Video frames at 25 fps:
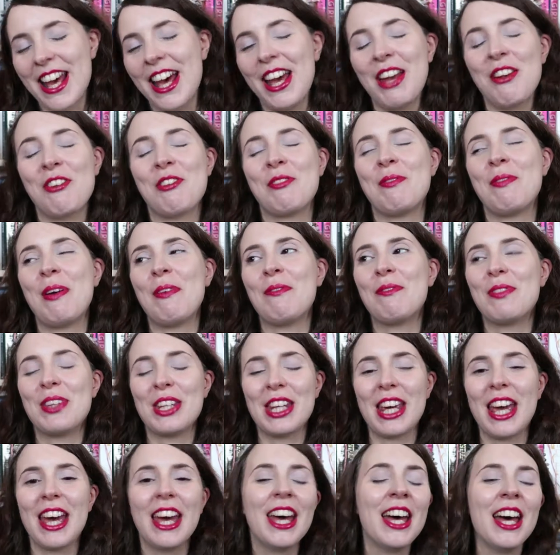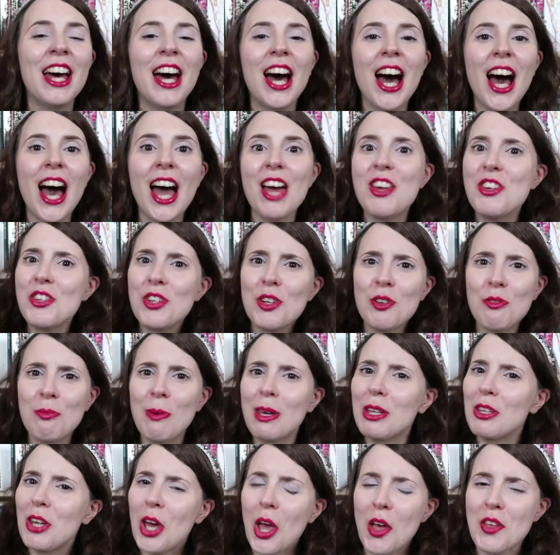I remembered it. I should have
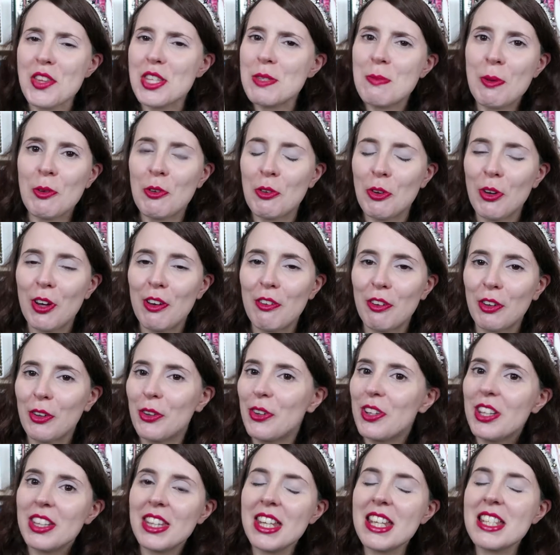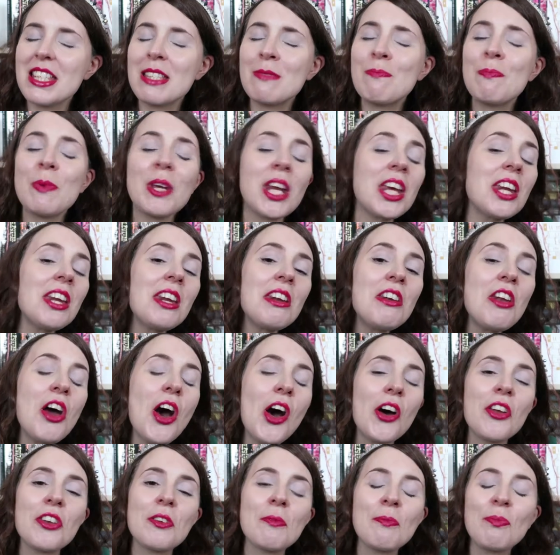made notes before I recorded this, but I did
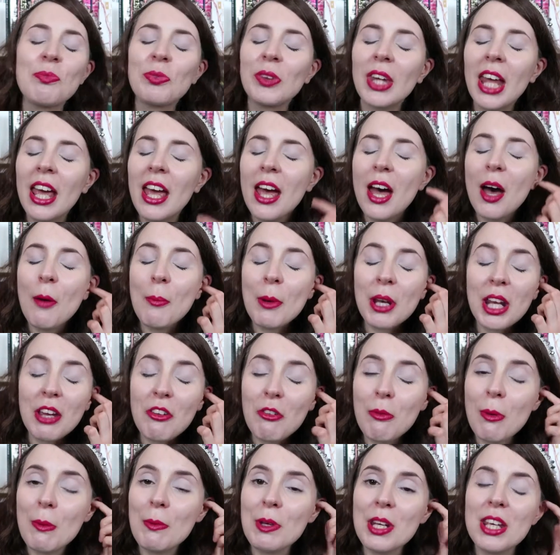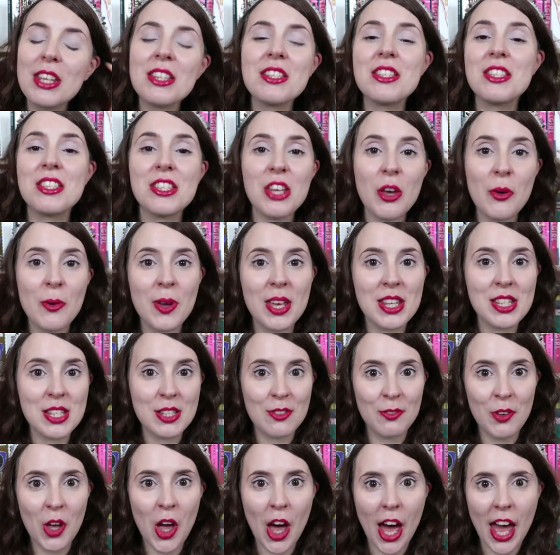not. But I remembered it, so
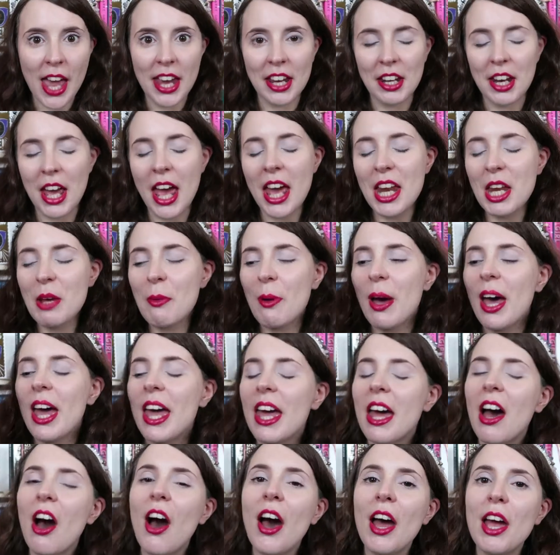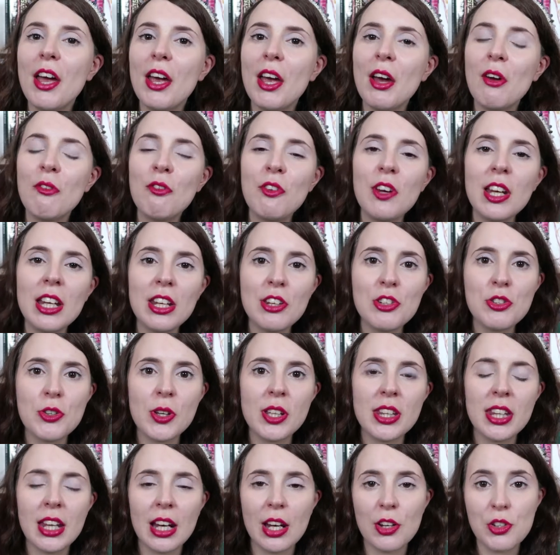it's fine. Anyway, I really
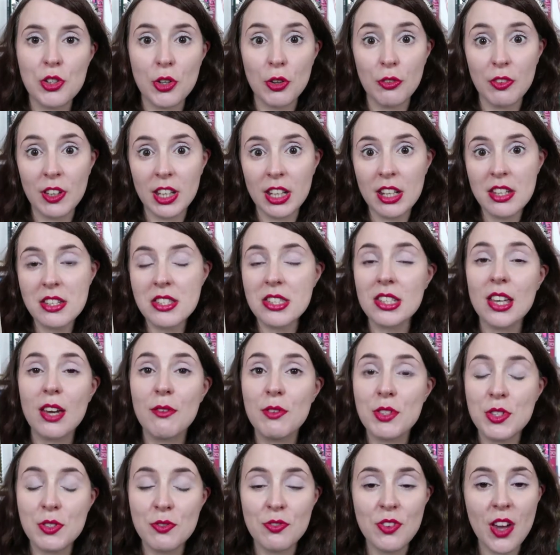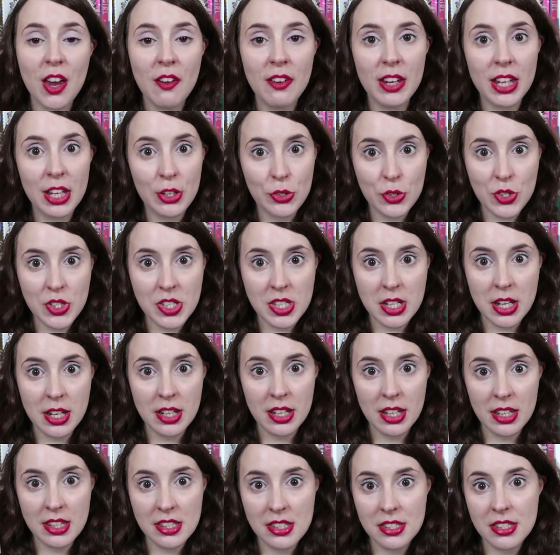enjoyed The Electrical Venus. So I was very
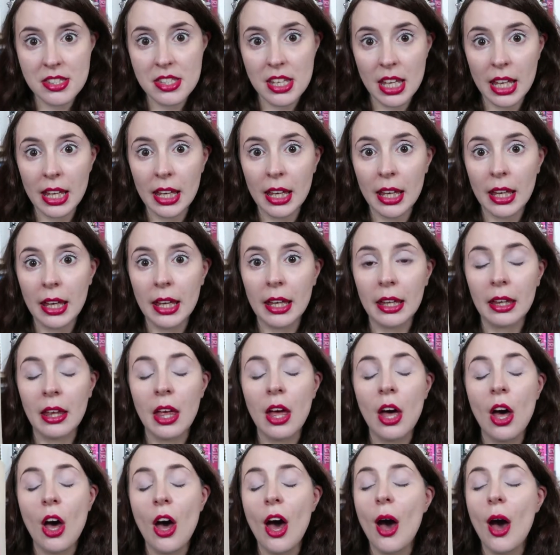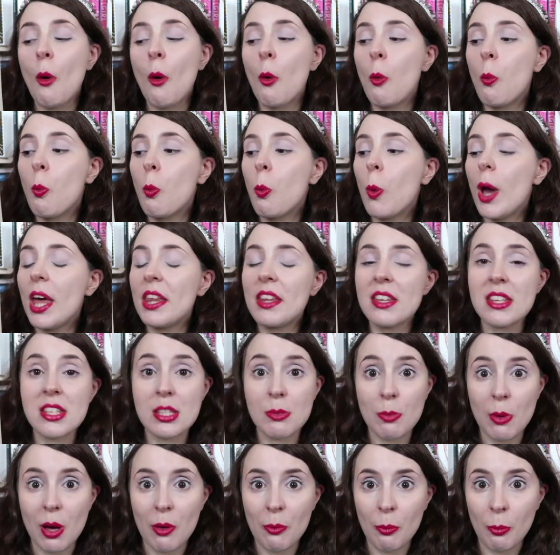interested in seeing where
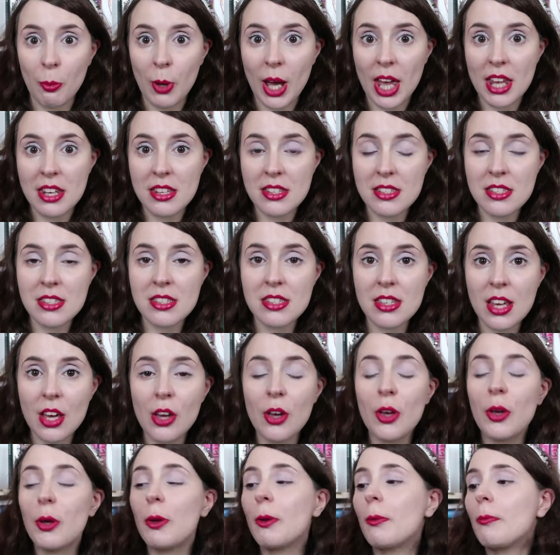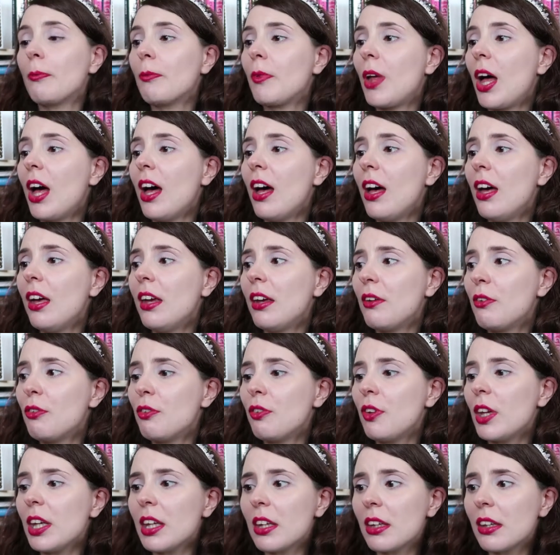this one went. So I
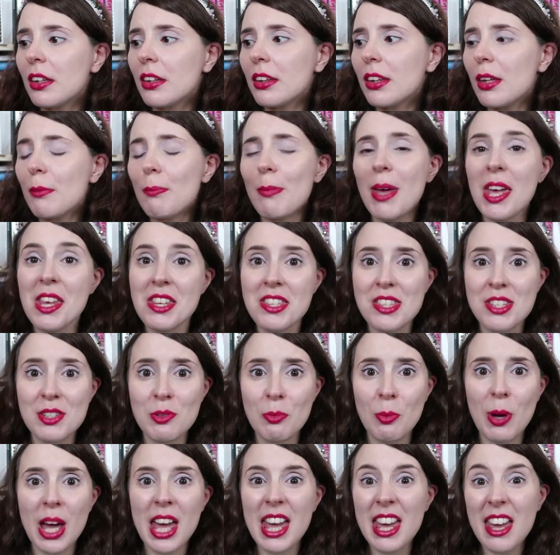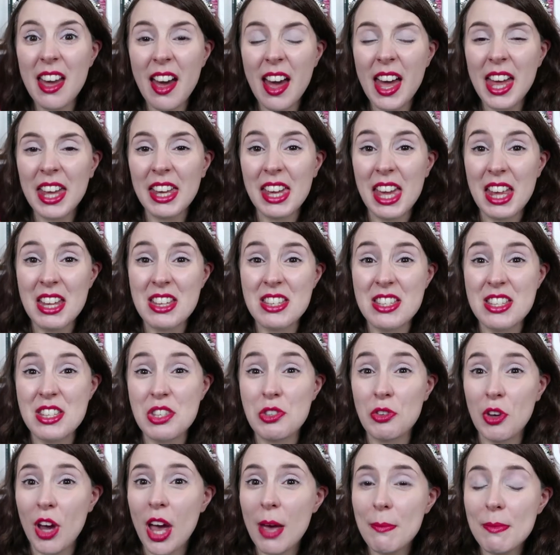think the best way I can
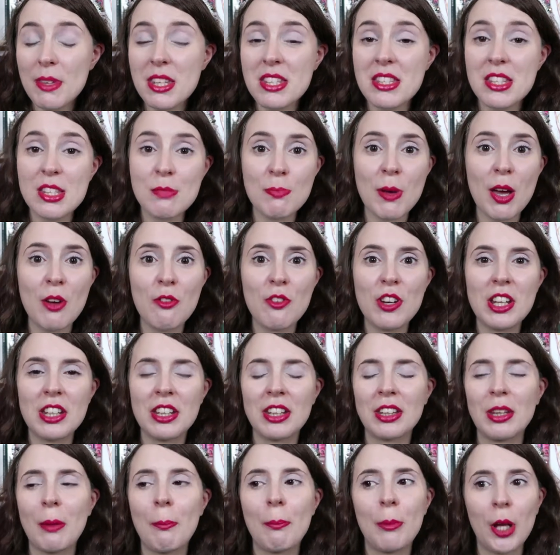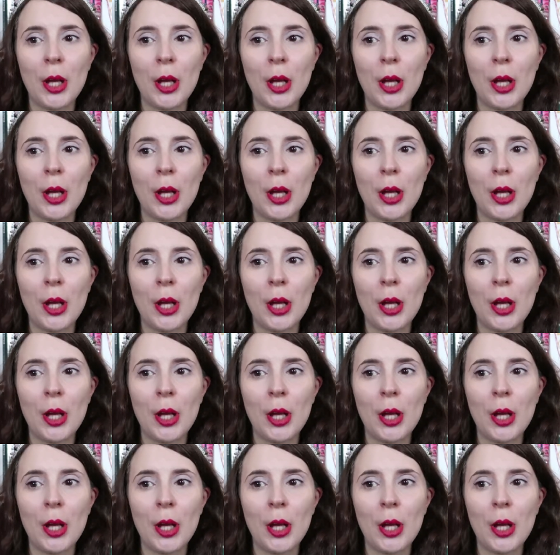describe this is by reading the